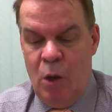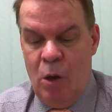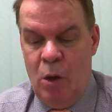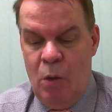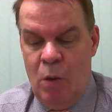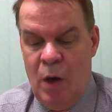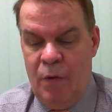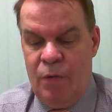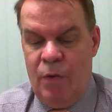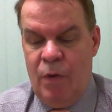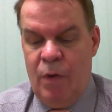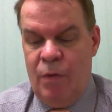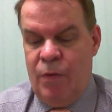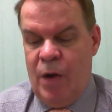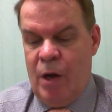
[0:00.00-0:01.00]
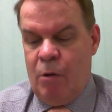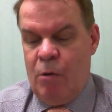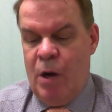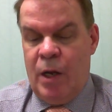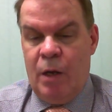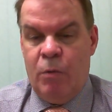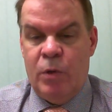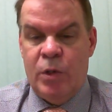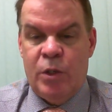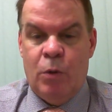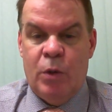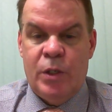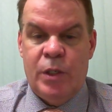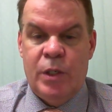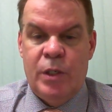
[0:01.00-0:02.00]
who have far greater
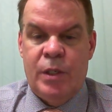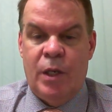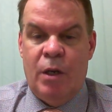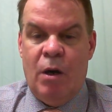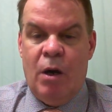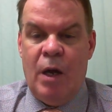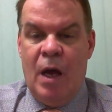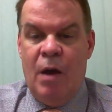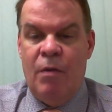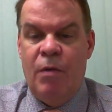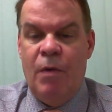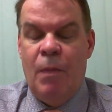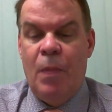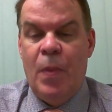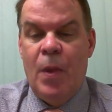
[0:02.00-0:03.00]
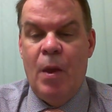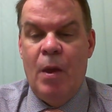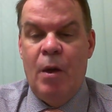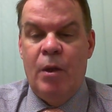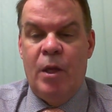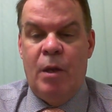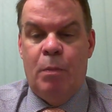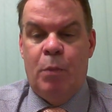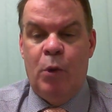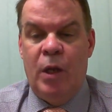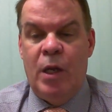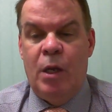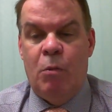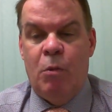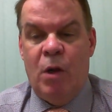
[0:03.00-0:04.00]
resources than I have, to put
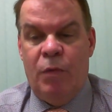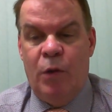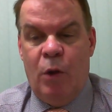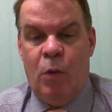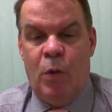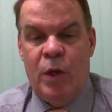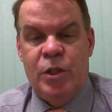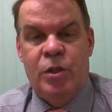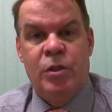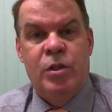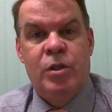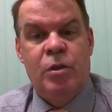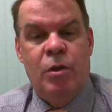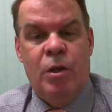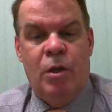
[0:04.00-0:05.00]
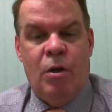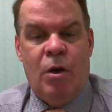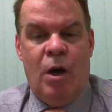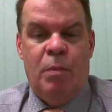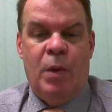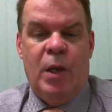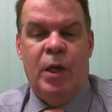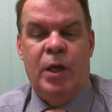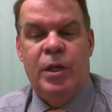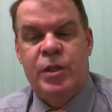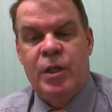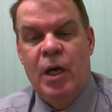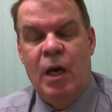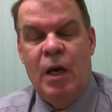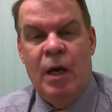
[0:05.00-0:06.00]
any relevant questions to the Thai
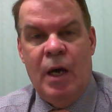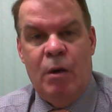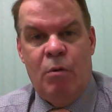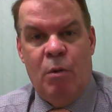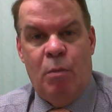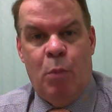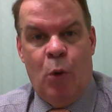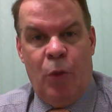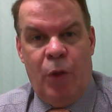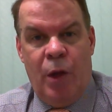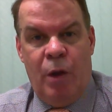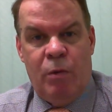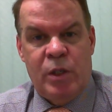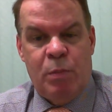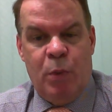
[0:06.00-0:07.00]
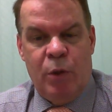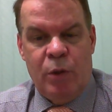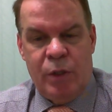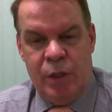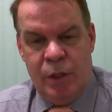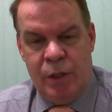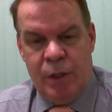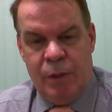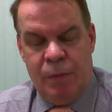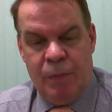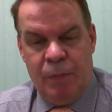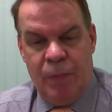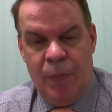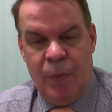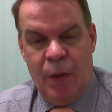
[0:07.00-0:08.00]
police and report their responses.
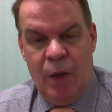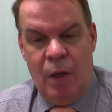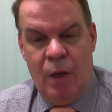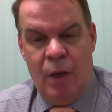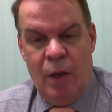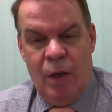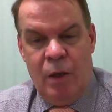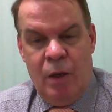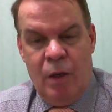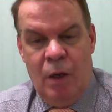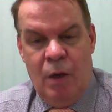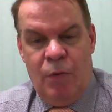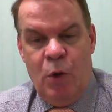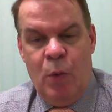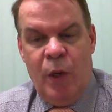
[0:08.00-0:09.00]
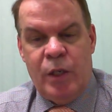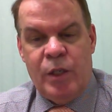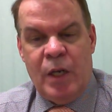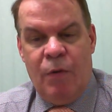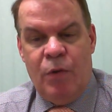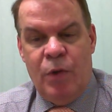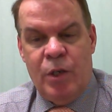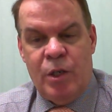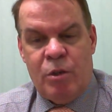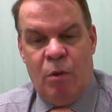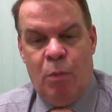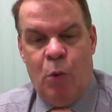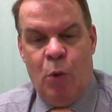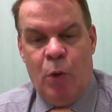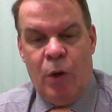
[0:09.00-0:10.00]
A few weeks after this
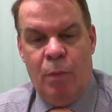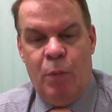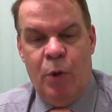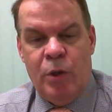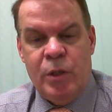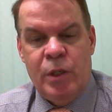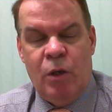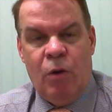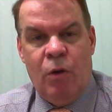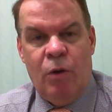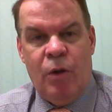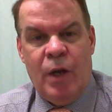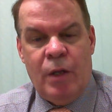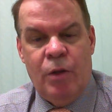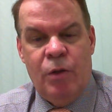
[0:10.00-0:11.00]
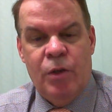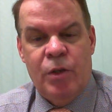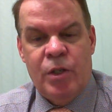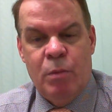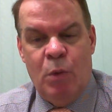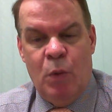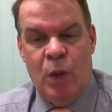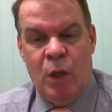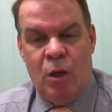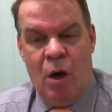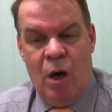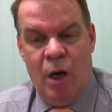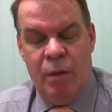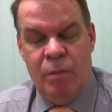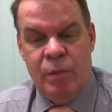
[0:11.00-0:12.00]
report, a person contacted the Samui
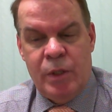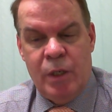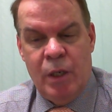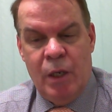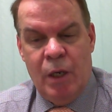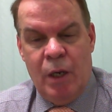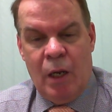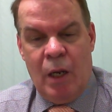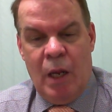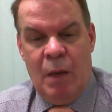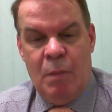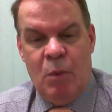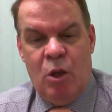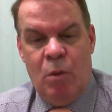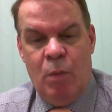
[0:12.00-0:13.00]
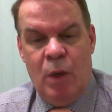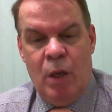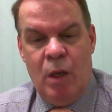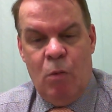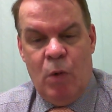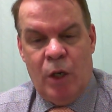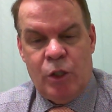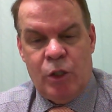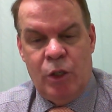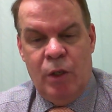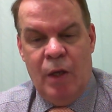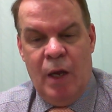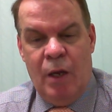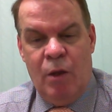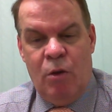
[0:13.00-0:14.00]
Times, claiming to be
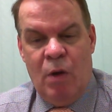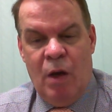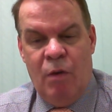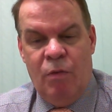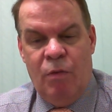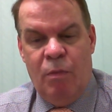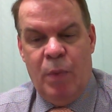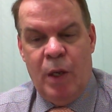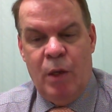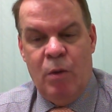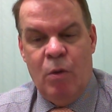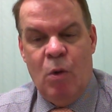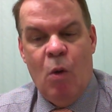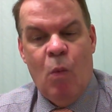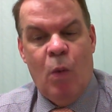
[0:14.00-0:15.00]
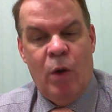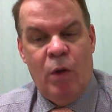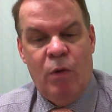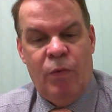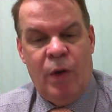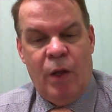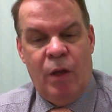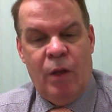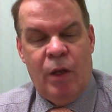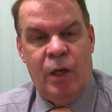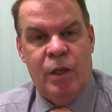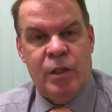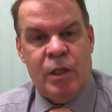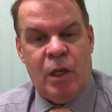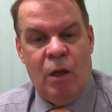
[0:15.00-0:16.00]
Russian and to have been one of
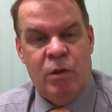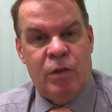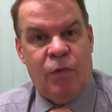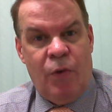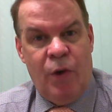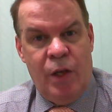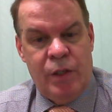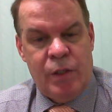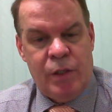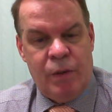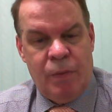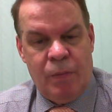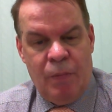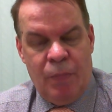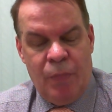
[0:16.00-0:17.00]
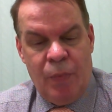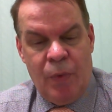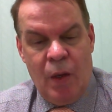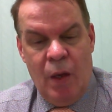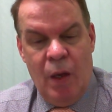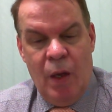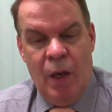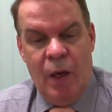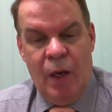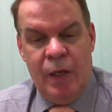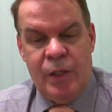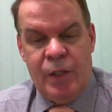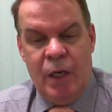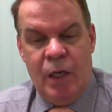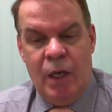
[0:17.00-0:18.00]
Valentina's close friends. He
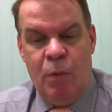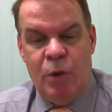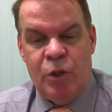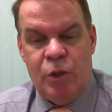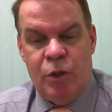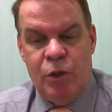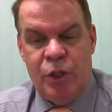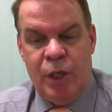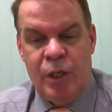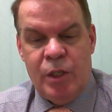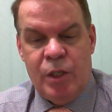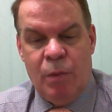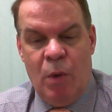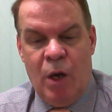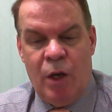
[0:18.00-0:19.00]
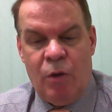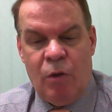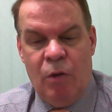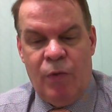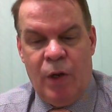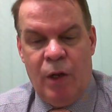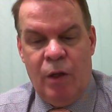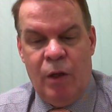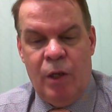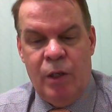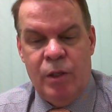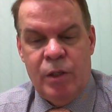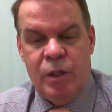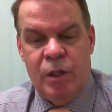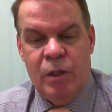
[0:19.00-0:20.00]
said he wished to shed some light on
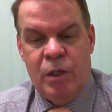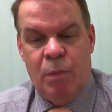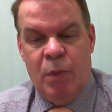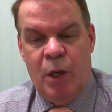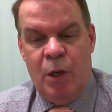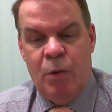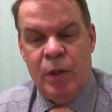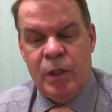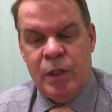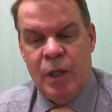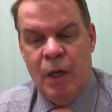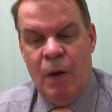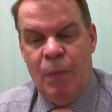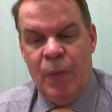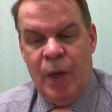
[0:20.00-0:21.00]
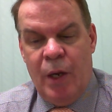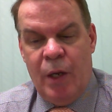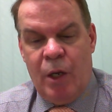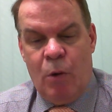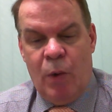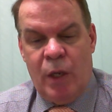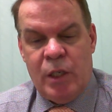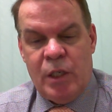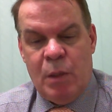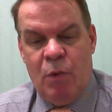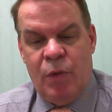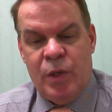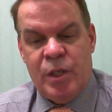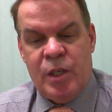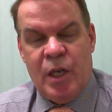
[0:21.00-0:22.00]
Valentina's disappearance and correct some
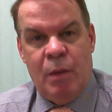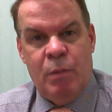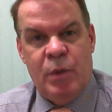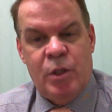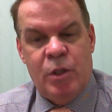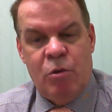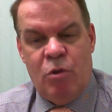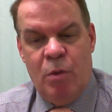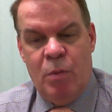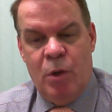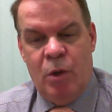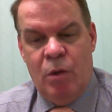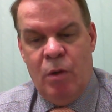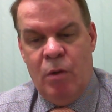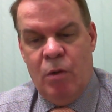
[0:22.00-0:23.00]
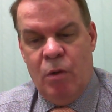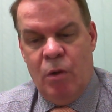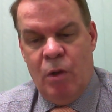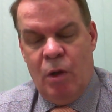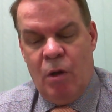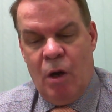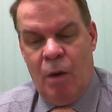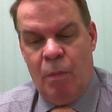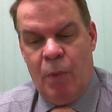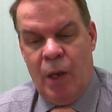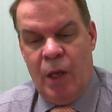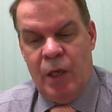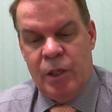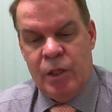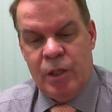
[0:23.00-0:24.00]
of the statements attributed to the Thai
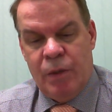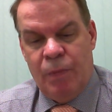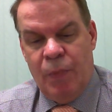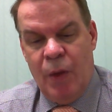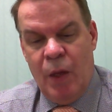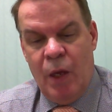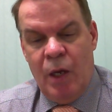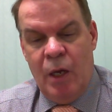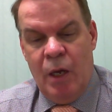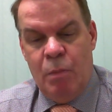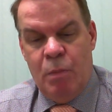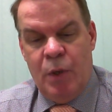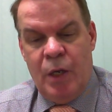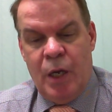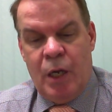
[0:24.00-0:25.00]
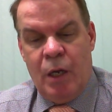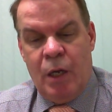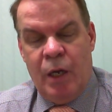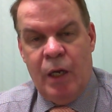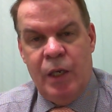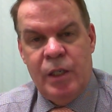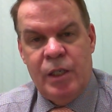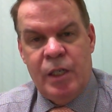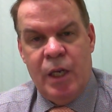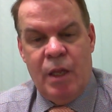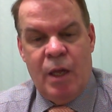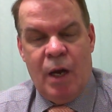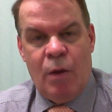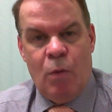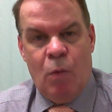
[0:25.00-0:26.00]
police. In particular, he said
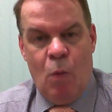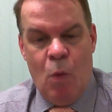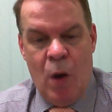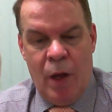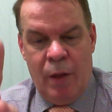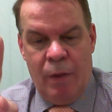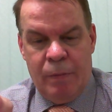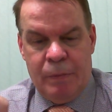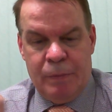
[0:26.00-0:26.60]
that 1.